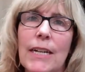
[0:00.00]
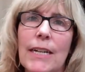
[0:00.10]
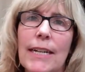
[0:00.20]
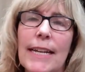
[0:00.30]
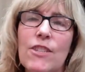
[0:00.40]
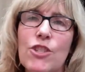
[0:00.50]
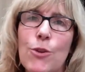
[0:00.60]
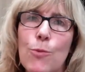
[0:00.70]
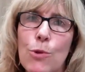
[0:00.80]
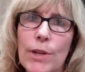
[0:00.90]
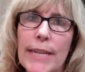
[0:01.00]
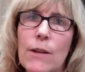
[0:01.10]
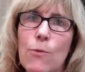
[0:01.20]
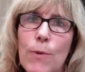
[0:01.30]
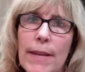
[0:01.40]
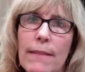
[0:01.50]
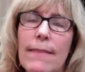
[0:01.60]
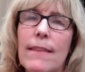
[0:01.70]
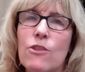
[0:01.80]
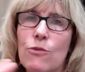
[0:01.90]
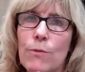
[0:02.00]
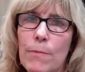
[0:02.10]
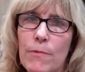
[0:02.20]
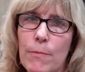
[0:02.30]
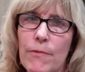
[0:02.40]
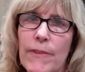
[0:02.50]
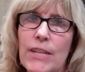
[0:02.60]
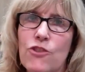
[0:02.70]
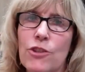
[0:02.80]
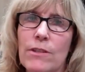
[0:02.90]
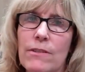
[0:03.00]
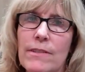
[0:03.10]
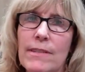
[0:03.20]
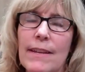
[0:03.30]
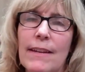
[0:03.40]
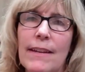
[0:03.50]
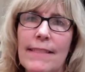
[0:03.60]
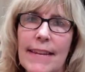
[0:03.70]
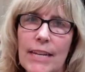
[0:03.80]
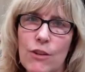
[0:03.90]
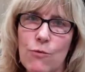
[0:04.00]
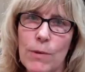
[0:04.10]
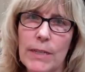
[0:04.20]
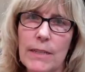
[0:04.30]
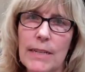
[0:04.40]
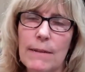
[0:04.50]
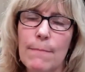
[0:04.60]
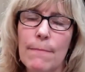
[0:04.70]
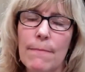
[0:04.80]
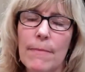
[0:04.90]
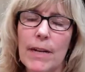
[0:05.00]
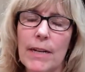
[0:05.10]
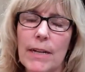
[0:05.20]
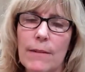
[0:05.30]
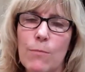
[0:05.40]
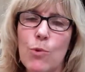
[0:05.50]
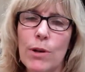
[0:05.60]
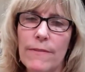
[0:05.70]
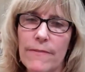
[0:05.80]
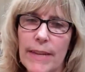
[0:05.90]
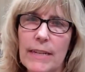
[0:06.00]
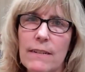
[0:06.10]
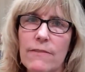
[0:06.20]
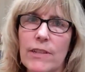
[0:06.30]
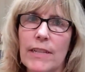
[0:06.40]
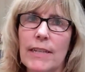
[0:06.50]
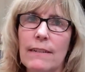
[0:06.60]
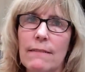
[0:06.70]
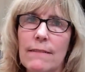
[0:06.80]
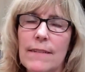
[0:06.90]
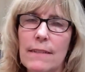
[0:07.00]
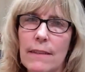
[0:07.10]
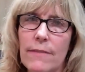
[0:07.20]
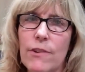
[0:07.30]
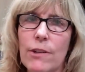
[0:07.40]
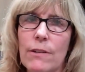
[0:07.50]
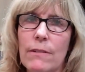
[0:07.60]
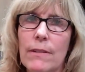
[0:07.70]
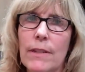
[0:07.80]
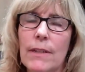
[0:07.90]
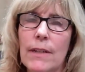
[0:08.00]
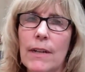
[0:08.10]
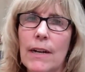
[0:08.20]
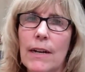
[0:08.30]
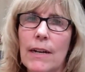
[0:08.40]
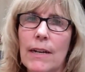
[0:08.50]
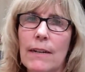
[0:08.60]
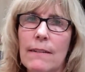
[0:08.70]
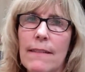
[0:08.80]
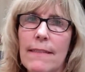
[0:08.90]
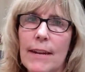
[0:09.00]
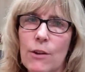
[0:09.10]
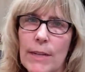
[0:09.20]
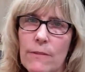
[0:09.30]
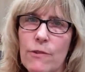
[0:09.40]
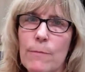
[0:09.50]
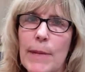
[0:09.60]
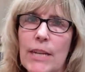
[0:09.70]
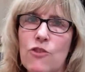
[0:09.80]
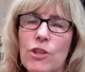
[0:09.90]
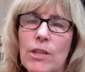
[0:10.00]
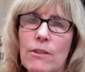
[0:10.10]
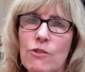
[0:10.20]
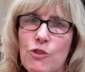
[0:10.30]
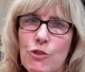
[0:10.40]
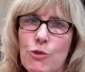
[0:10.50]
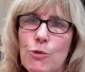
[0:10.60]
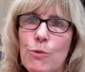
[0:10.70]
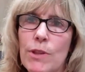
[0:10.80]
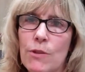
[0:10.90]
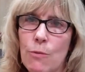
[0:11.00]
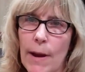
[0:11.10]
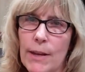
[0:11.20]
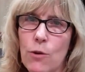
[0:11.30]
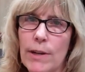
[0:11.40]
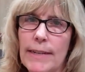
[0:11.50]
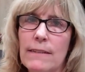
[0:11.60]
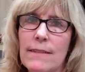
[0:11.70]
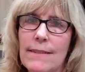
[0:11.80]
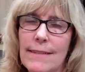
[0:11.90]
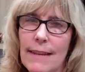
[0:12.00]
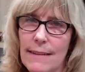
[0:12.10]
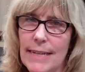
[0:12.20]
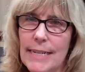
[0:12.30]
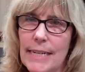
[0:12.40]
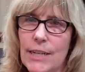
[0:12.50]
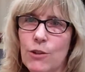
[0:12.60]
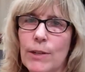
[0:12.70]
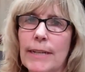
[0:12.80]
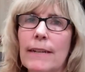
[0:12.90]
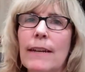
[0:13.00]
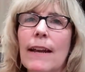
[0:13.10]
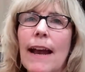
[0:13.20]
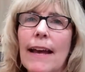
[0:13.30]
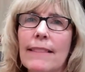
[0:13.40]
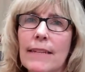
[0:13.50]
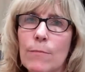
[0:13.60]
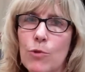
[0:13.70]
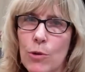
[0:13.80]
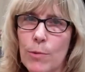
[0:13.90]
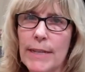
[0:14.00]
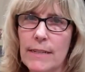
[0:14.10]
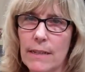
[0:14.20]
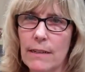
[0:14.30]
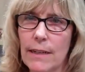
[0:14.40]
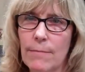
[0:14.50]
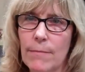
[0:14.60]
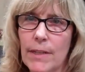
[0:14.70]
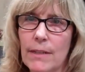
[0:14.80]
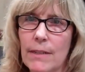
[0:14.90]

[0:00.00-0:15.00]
And so working with this group of professionals, they can really more effectively deliver their information to the right audiences that need to hear it at the appropriate time